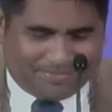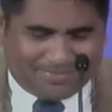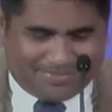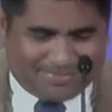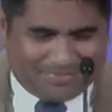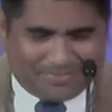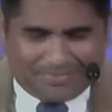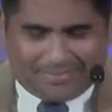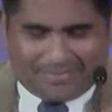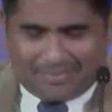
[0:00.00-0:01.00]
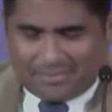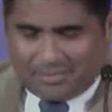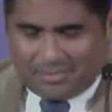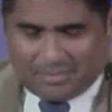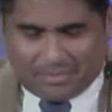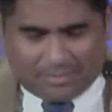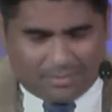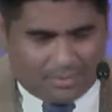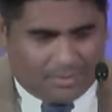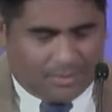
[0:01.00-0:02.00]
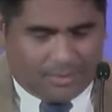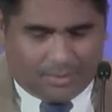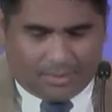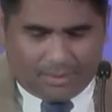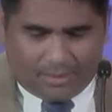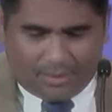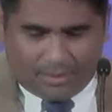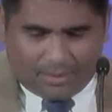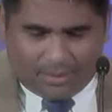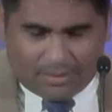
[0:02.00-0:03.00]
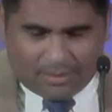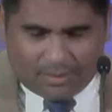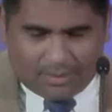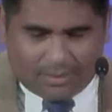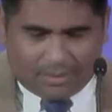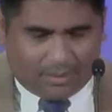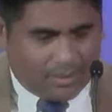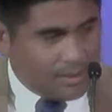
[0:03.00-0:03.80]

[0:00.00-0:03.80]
Nothing is said.